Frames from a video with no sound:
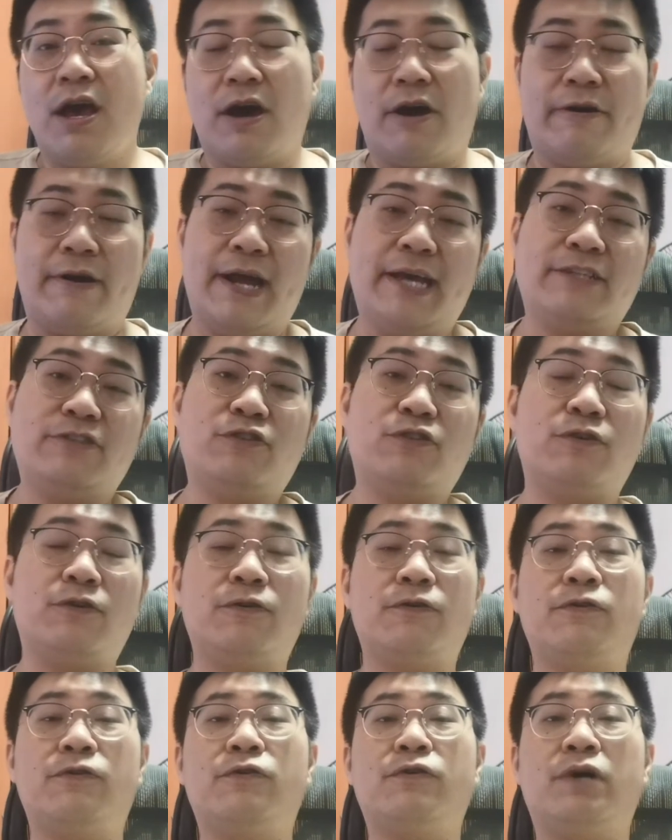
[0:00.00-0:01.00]
Alright,
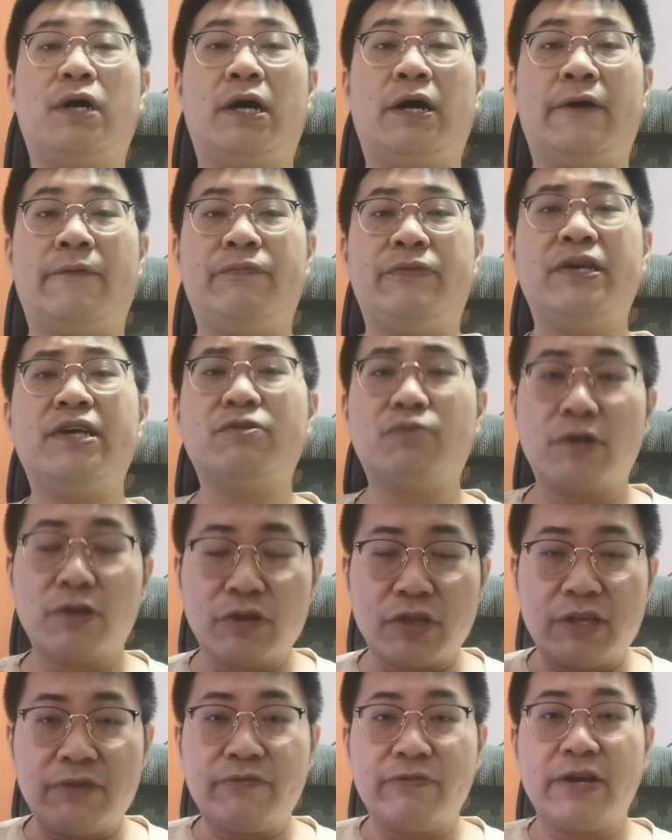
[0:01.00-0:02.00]
so just want
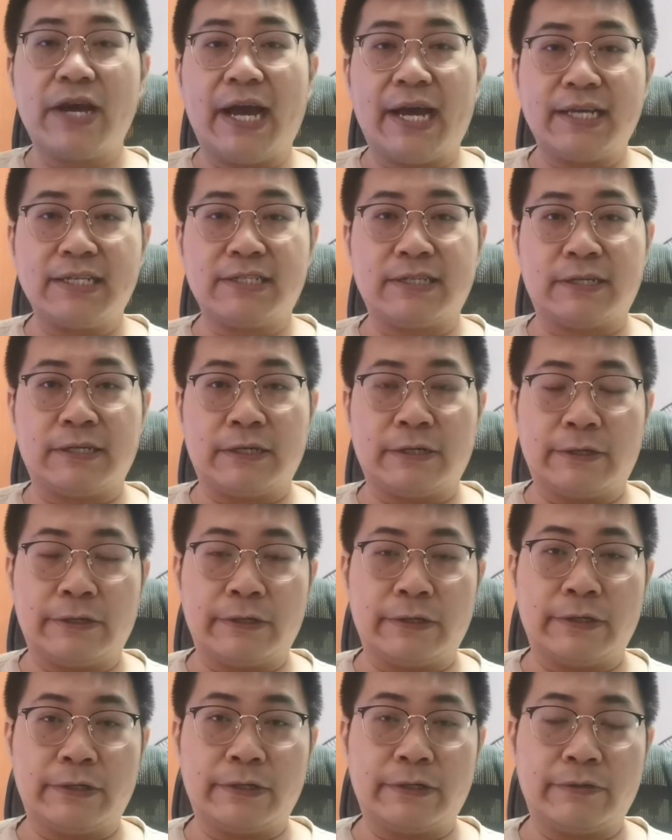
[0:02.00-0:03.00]
to give you guys
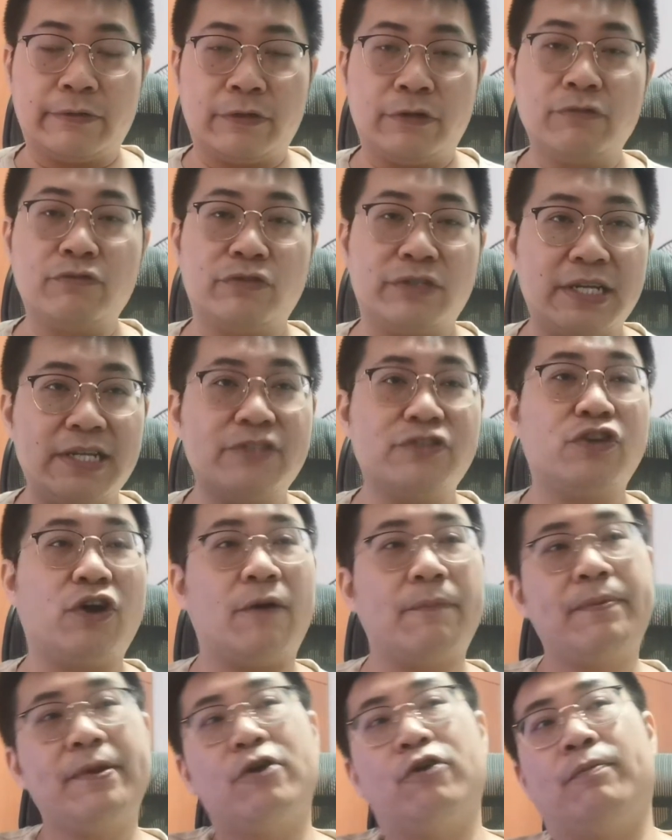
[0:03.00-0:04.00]
today's
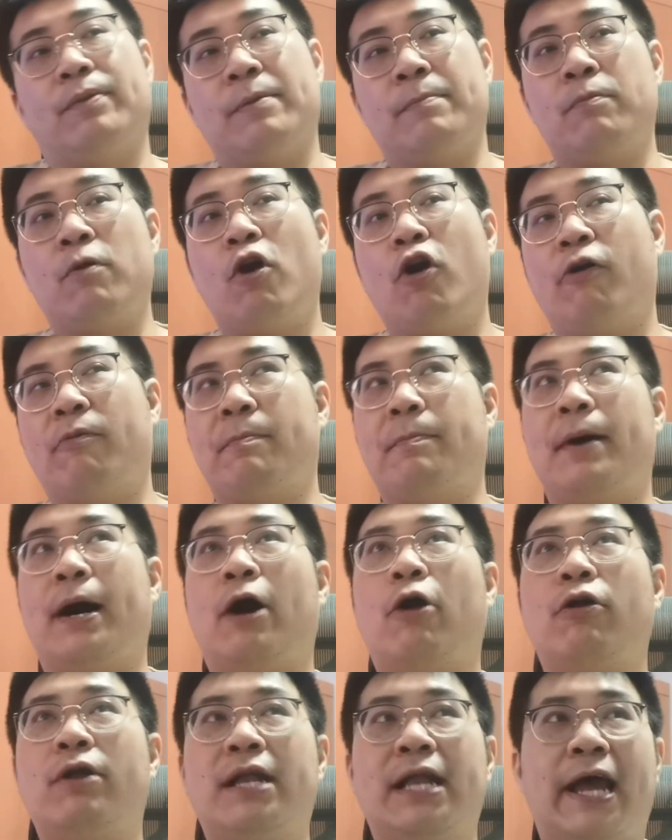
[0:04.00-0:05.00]
topic will be more
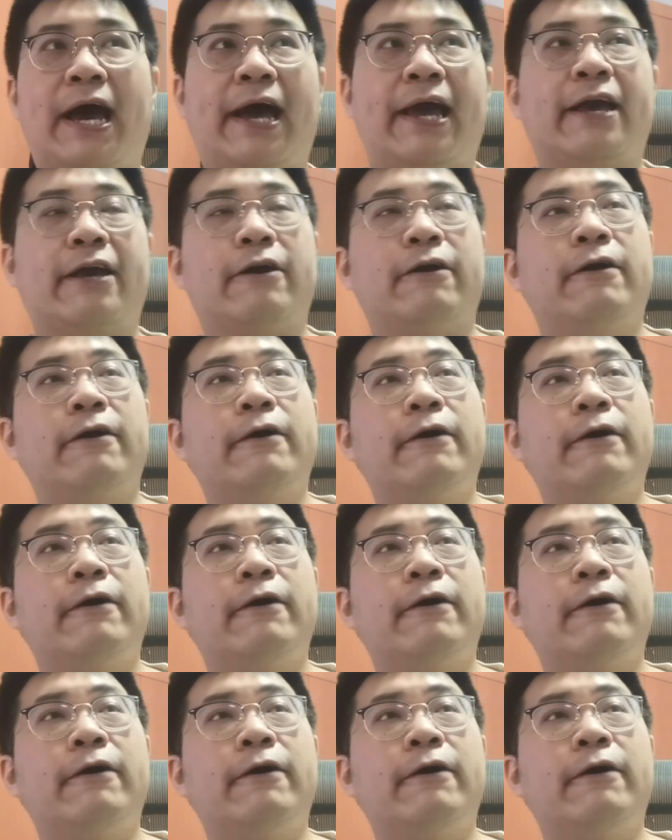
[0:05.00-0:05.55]
about like